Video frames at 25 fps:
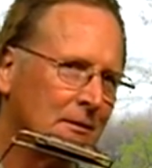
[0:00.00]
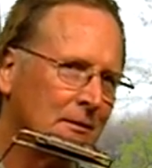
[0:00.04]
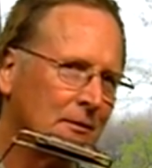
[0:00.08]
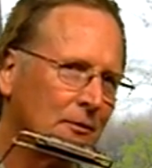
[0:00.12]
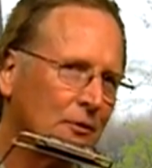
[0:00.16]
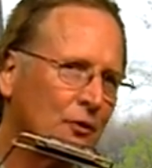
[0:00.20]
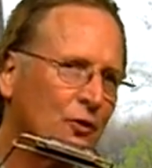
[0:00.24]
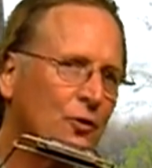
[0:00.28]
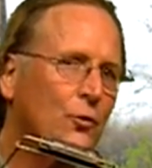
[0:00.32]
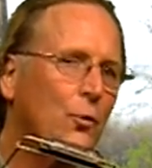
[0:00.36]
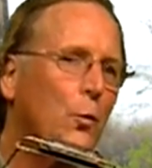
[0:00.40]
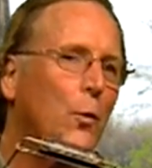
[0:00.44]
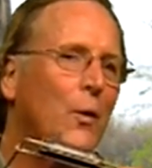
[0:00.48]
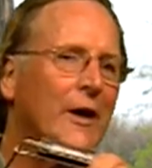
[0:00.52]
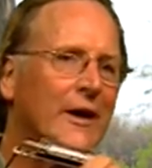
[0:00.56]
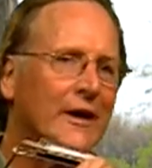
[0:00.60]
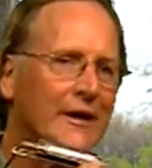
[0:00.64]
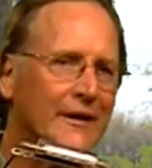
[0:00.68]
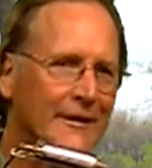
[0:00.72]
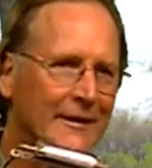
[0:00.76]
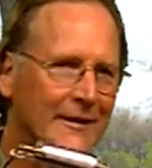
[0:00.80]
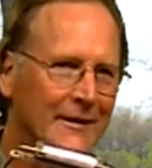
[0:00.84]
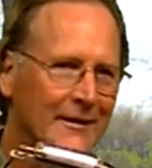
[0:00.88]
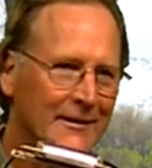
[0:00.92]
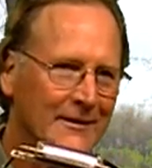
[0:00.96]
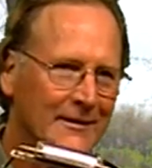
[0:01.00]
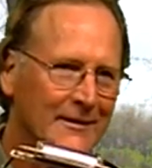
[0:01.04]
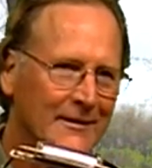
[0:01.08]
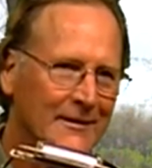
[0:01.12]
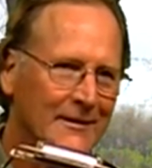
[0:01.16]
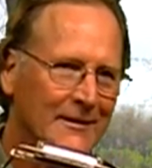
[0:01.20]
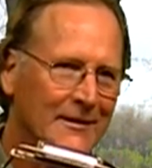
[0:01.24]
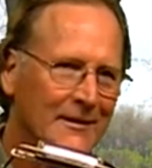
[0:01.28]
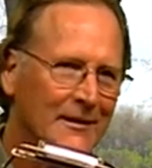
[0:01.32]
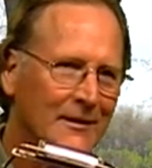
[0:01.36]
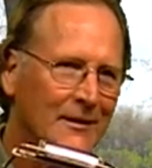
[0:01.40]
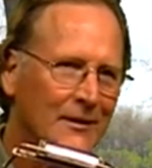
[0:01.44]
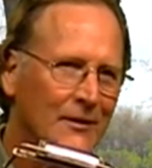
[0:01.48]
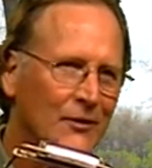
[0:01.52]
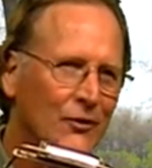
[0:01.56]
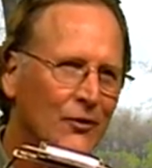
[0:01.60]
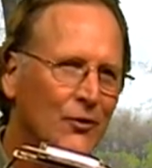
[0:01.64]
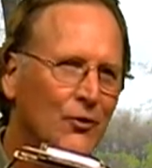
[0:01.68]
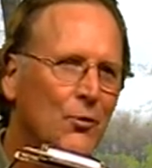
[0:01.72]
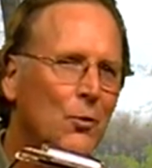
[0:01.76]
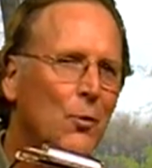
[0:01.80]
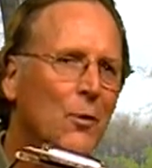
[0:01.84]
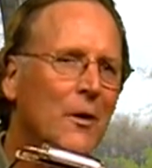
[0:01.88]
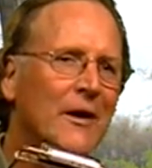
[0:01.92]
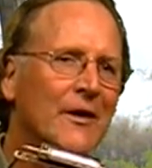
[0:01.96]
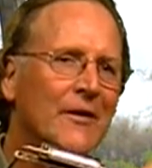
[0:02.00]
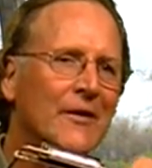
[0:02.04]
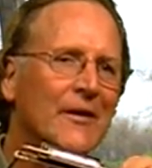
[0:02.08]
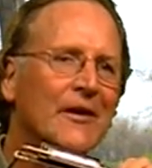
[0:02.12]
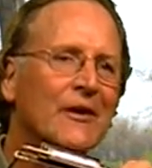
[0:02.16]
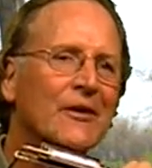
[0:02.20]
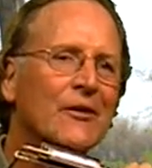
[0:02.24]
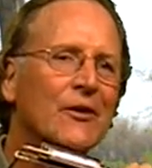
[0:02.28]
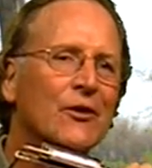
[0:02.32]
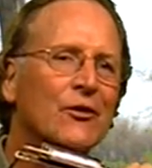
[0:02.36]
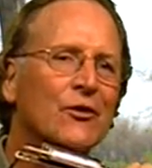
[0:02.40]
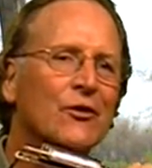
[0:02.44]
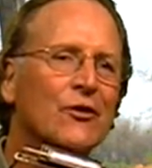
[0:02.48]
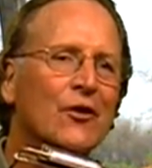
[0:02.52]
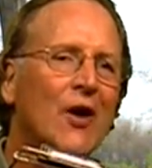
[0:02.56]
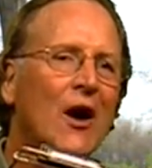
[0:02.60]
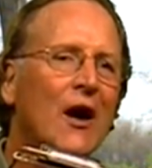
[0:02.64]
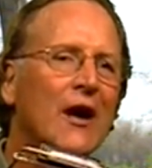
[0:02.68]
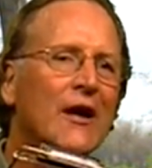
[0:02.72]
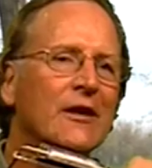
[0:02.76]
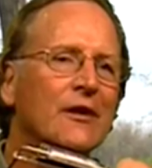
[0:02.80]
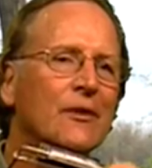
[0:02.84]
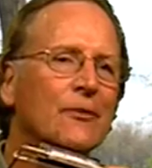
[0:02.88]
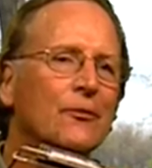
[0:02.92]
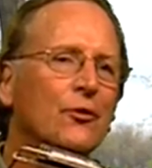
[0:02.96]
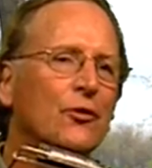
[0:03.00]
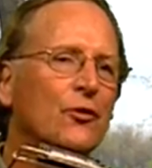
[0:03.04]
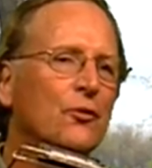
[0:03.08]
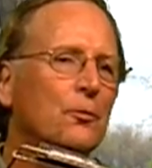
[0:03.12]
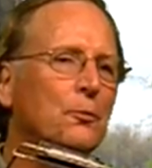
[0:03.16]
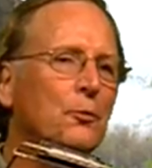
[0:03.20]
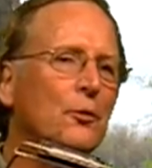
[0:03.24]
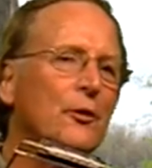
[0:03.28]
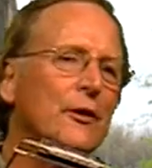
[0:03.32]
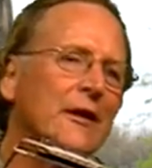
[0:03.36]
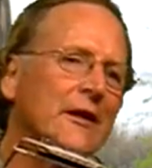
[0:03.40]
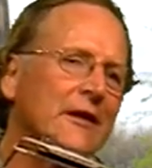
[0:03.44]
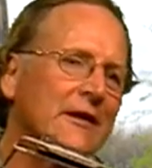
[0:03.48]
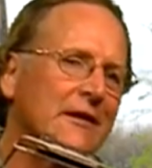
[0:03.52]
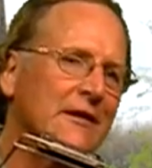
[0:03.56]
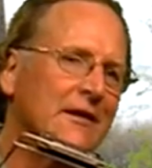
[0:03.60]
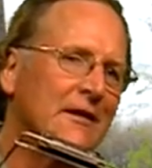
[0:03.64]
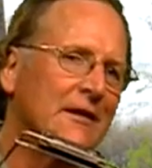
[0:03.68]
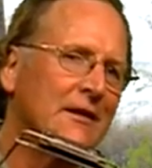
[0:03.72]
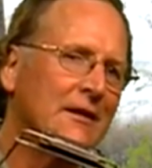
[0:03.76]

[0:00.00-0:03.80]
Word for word: Squid. Squid, they're the sign of spring.